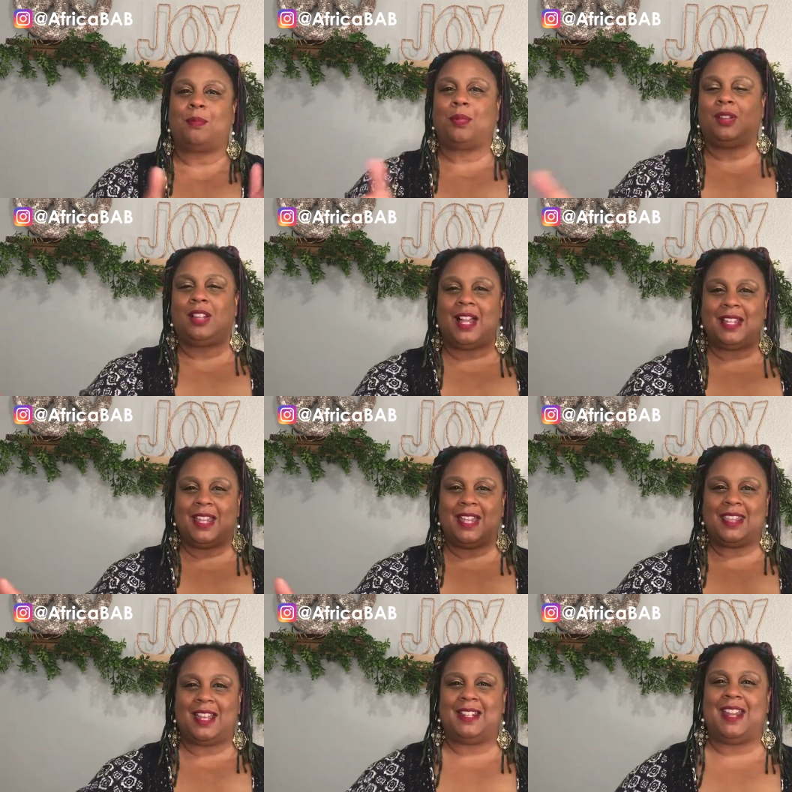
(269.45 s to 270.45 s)
plug
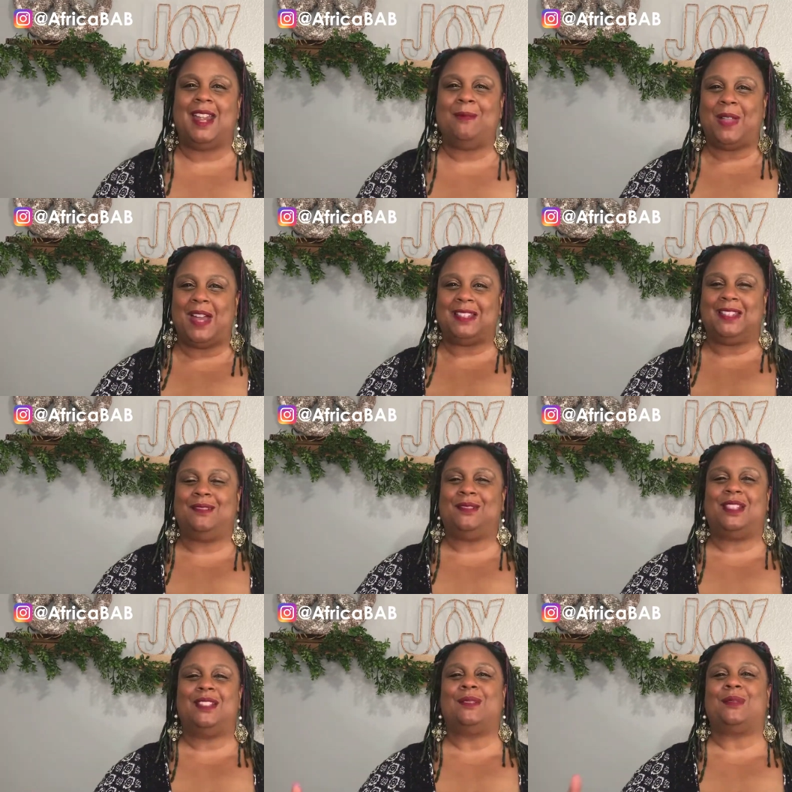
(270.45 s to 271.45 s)
in that name that you
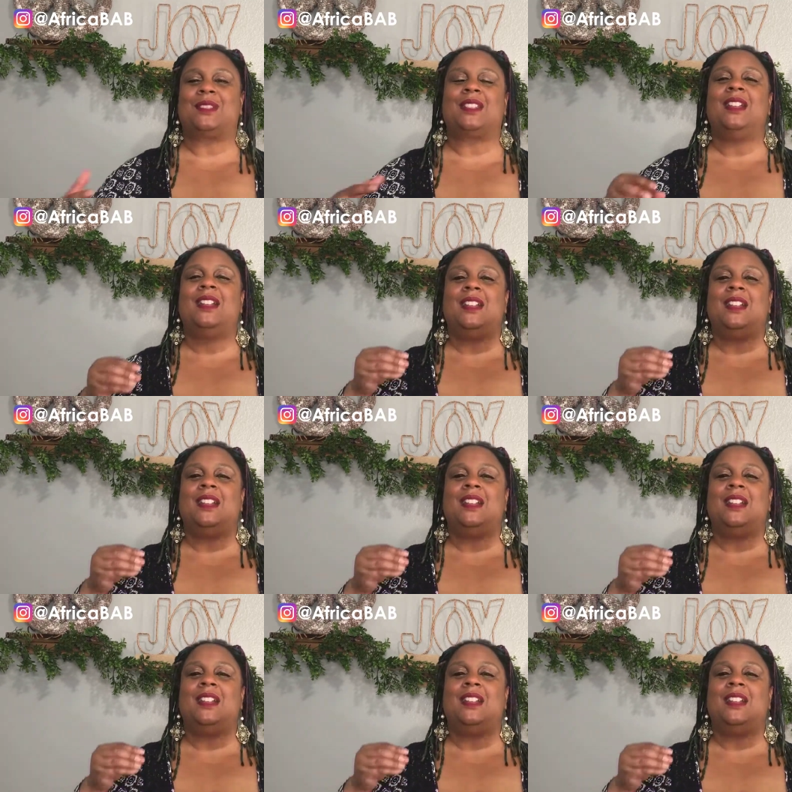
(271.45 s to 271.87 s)
use,